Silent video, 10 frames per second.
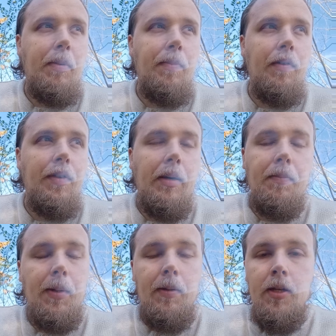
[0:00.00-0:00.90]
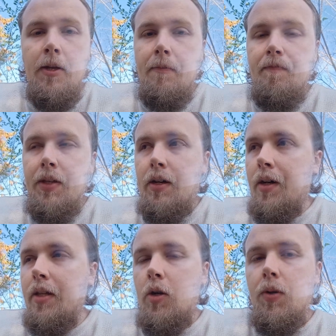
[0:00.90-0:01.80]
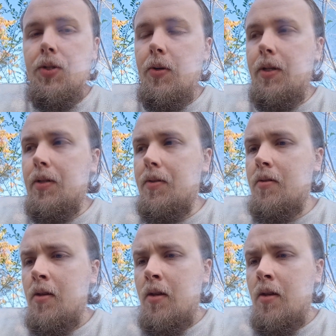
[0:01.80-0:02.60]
above that. But unlike quaternions,